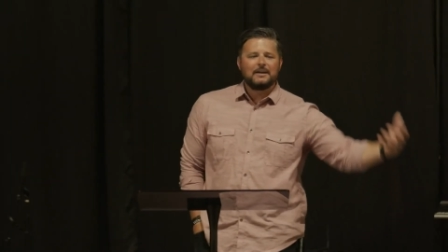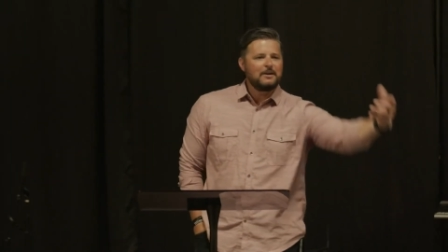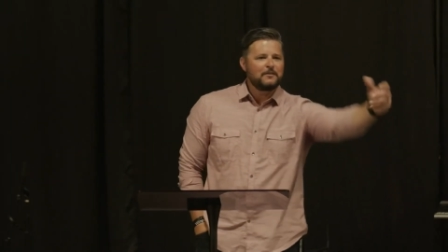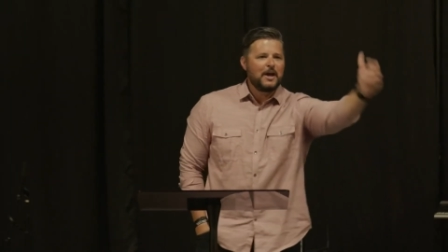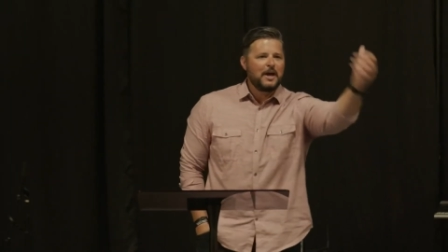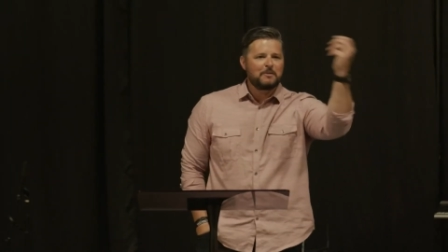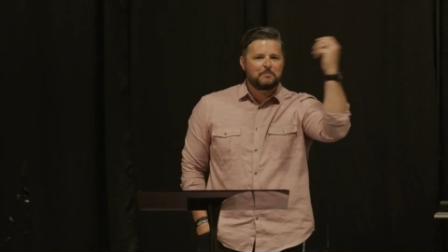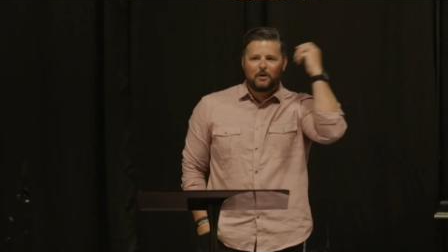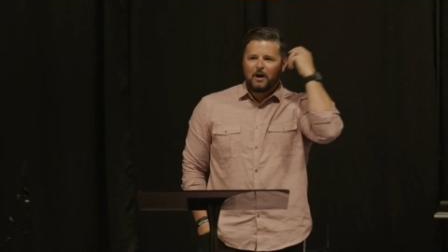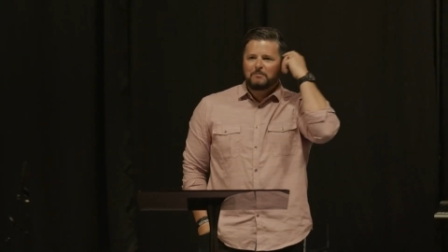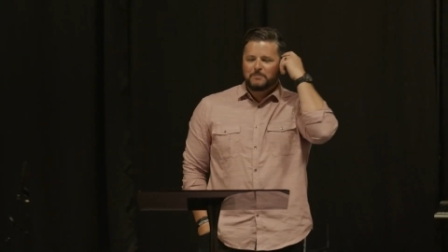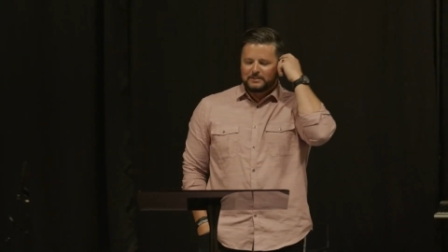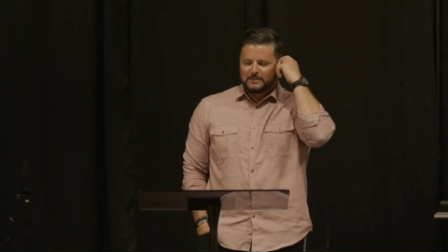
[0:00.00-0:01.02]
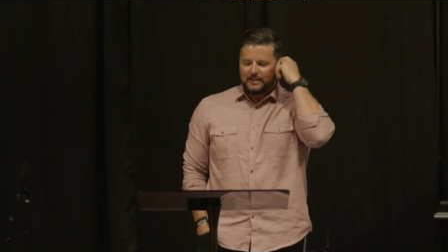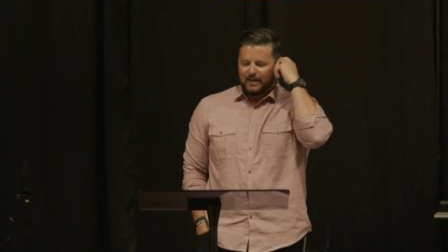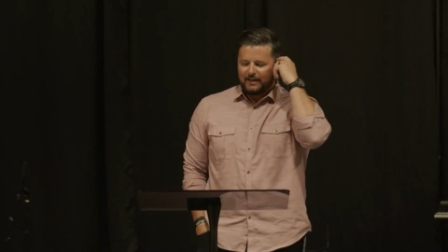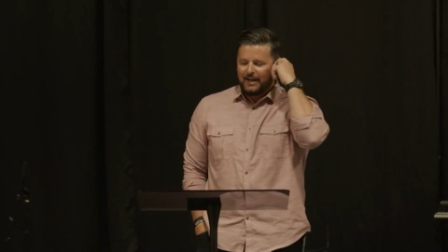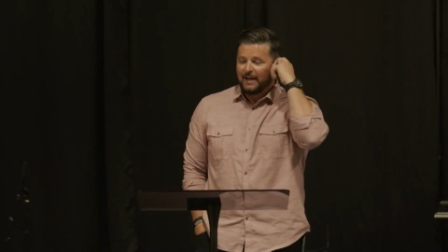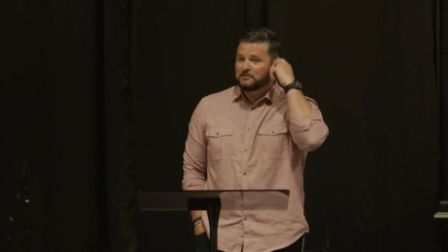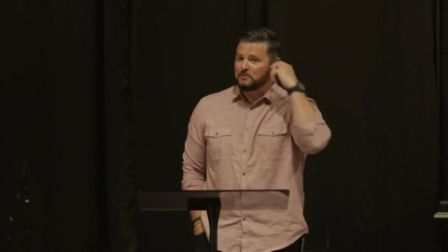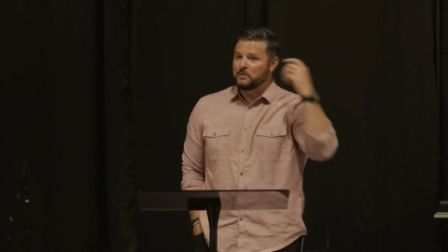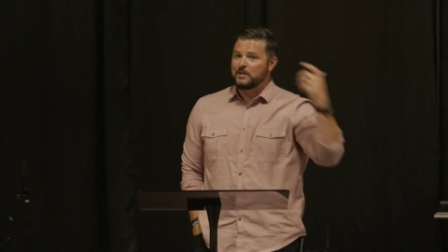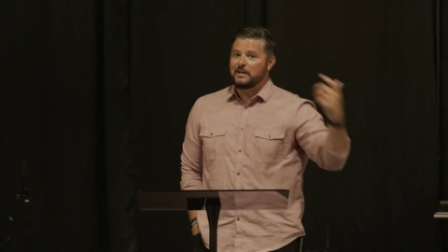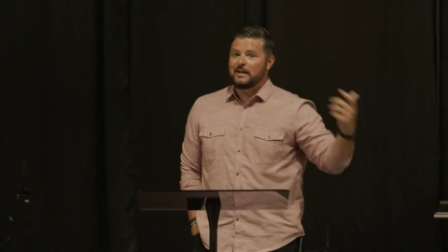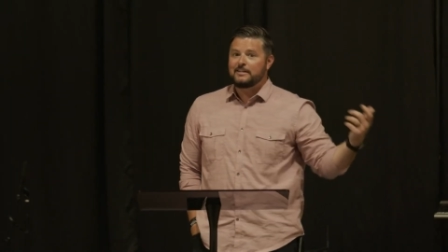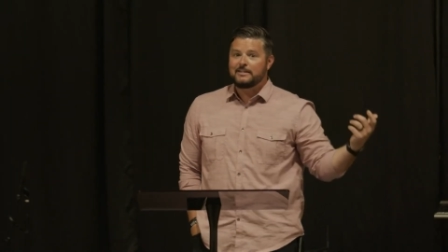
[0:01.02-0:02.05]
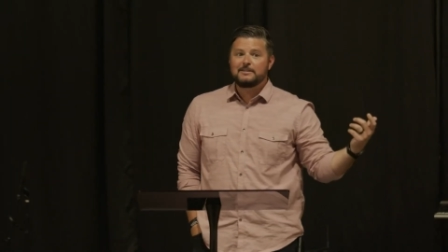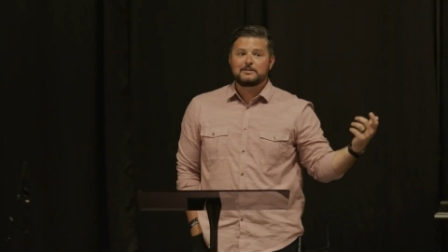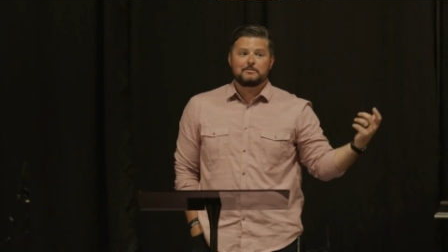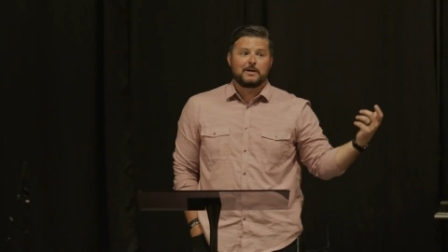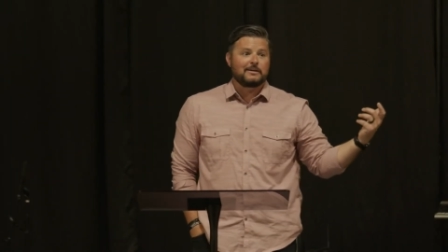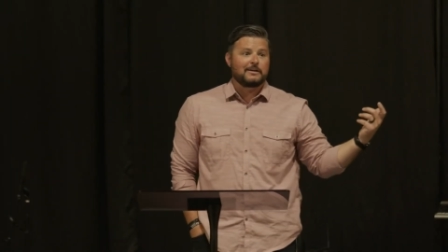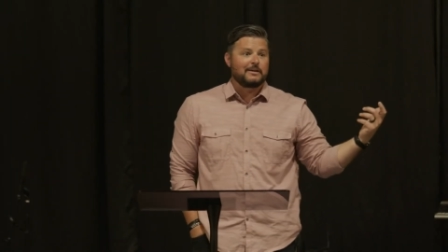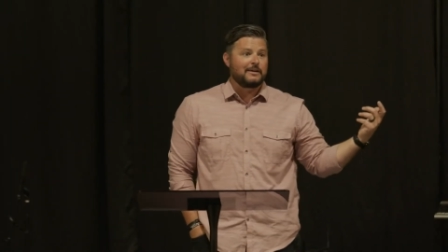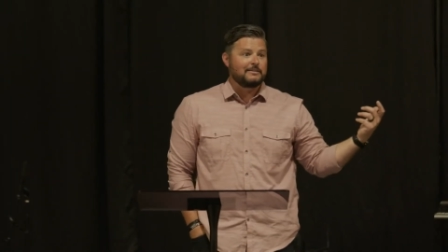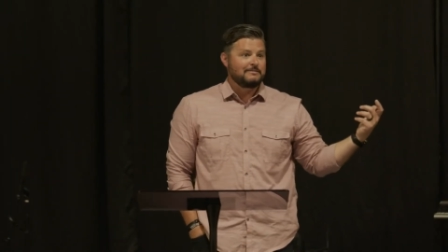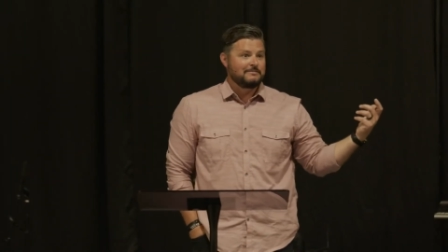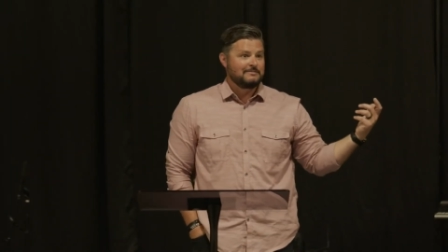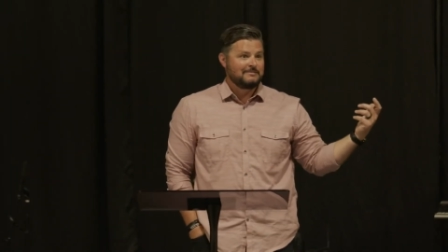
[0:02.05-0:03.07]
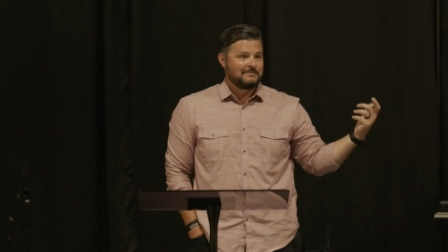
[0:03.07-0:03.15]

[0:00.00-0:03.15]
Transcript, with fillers: I never had a problem with that. Had some weird ideas about God.